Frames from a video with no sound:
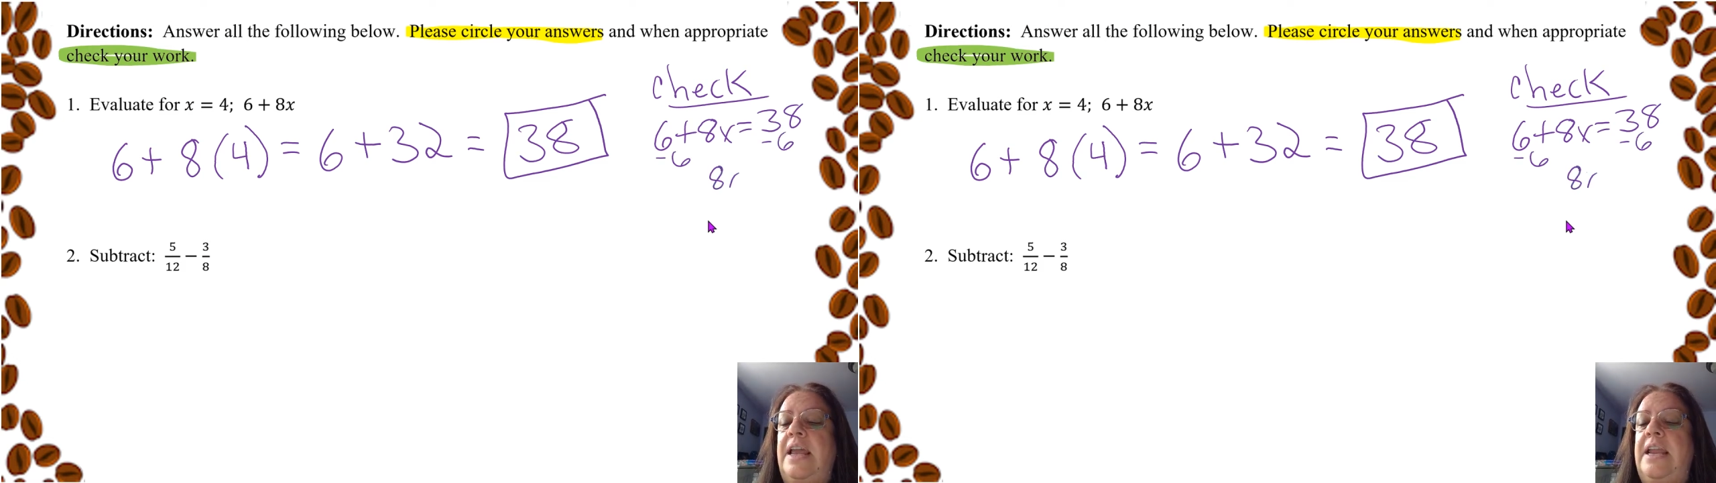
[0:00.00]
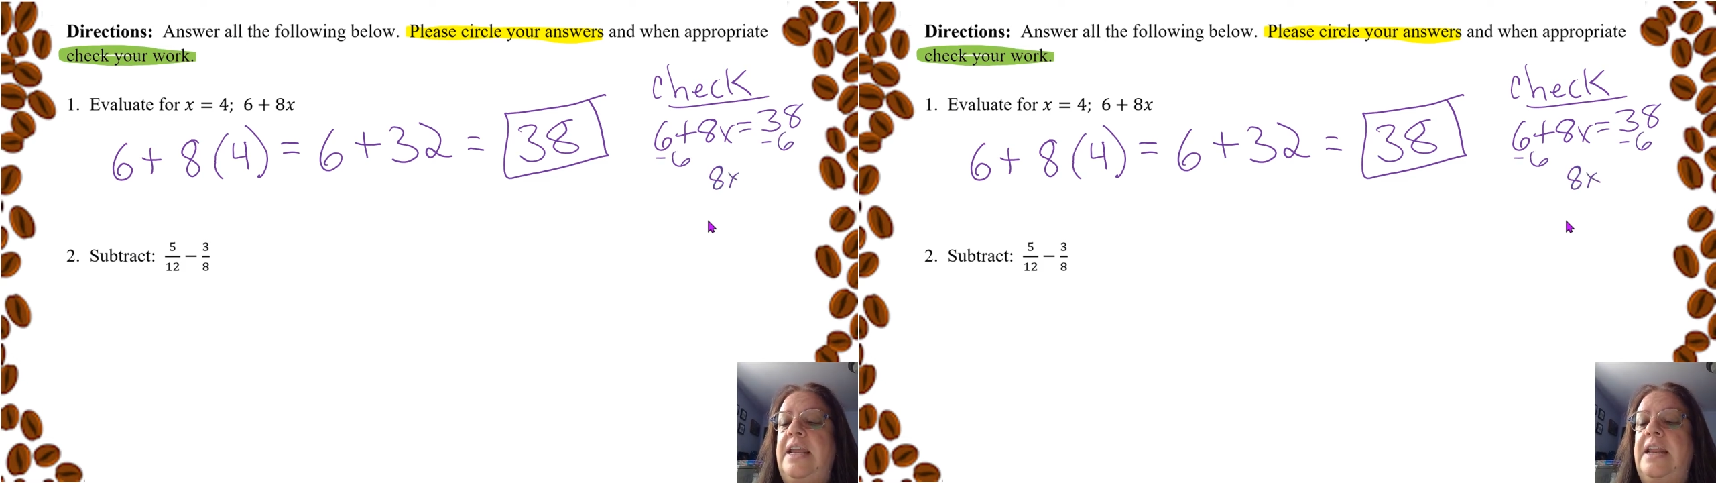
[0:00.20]

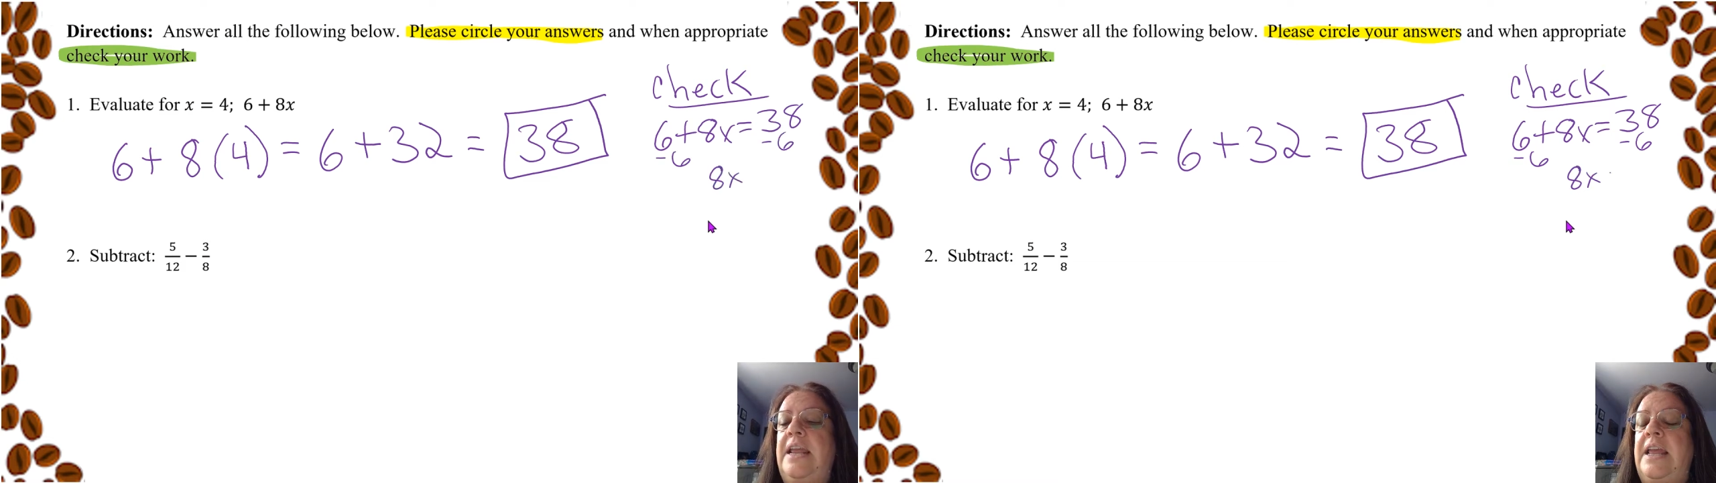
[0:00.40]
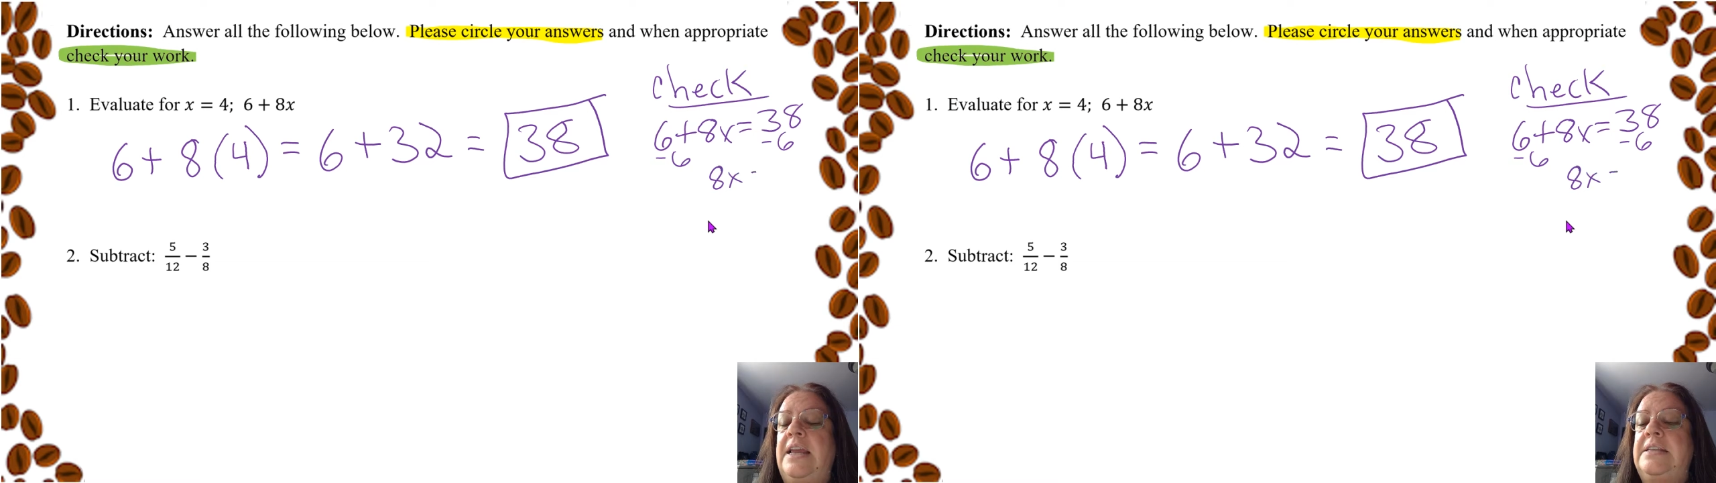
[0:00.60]

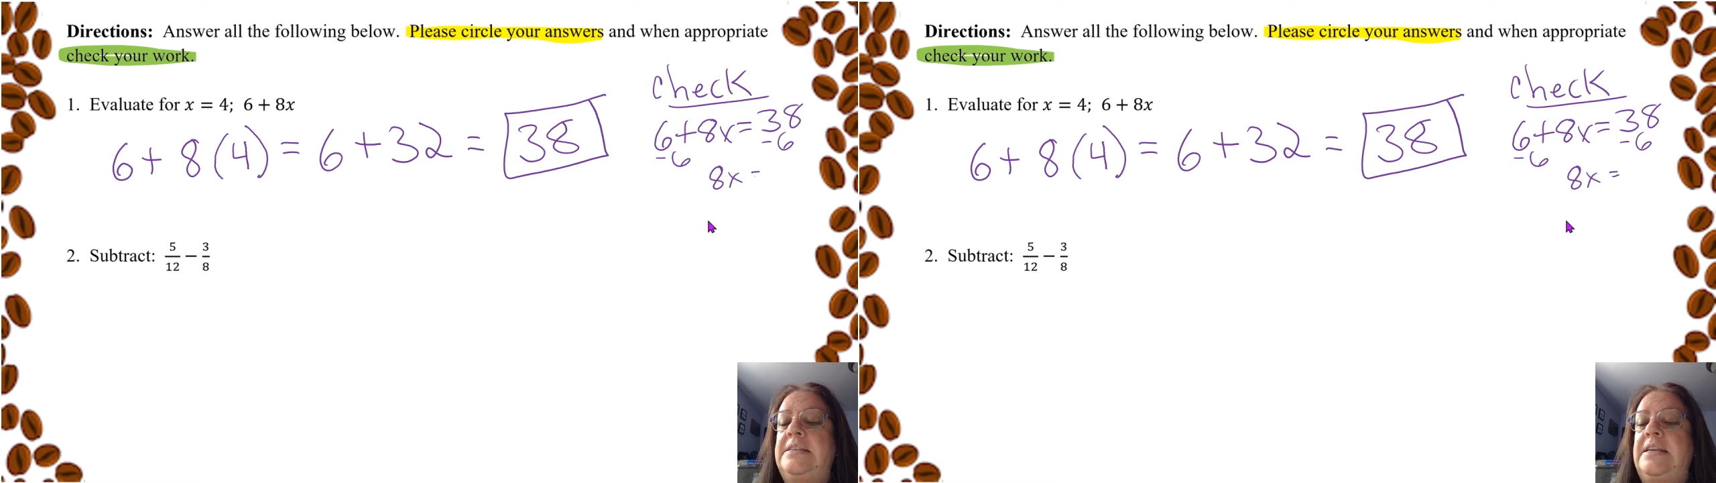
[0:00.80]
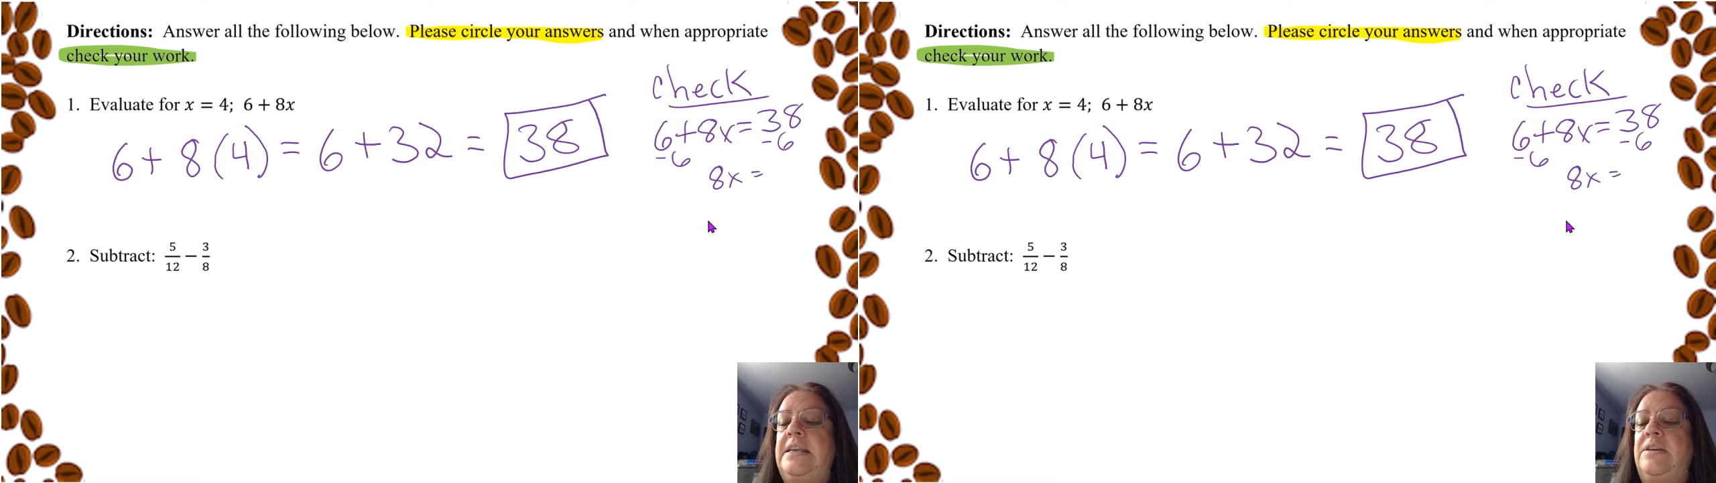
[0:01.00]

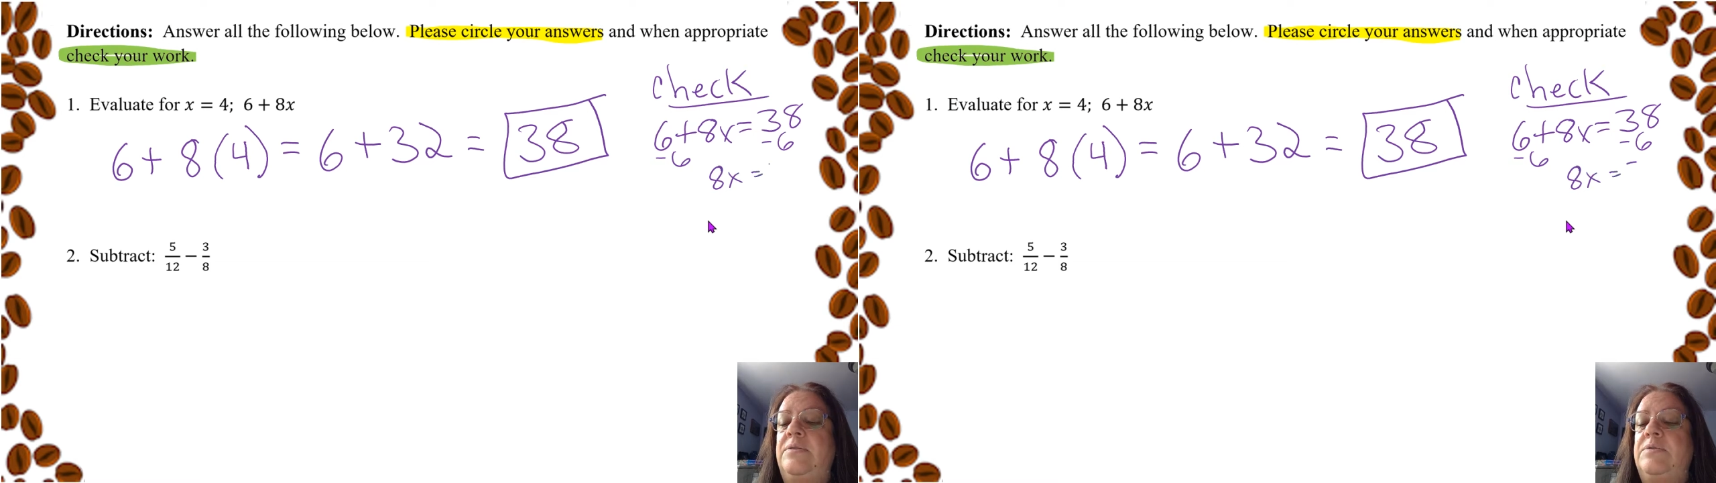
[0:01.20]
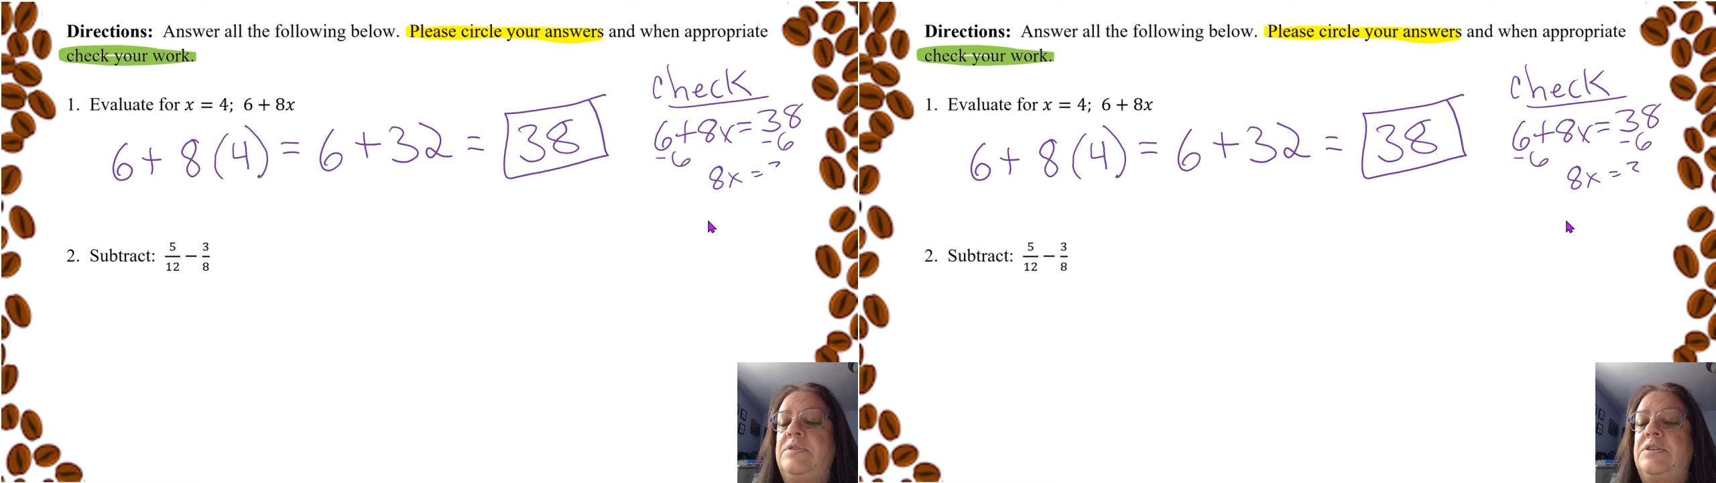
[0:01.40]
8x
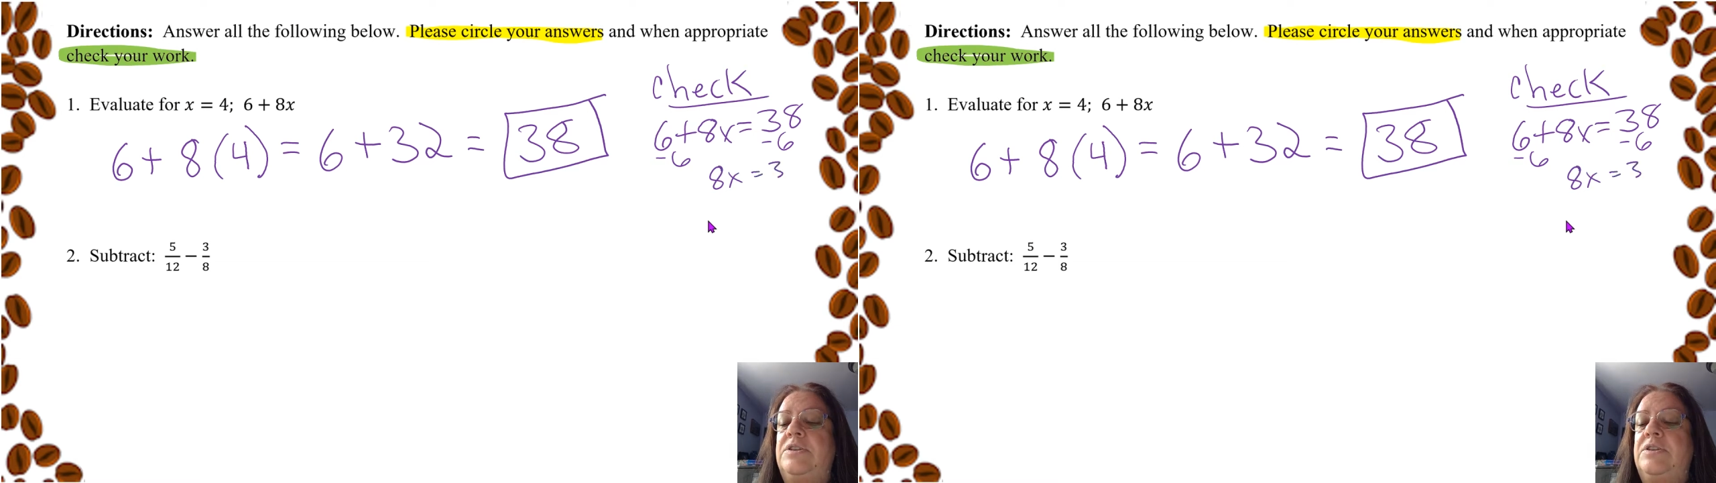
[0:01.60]
equals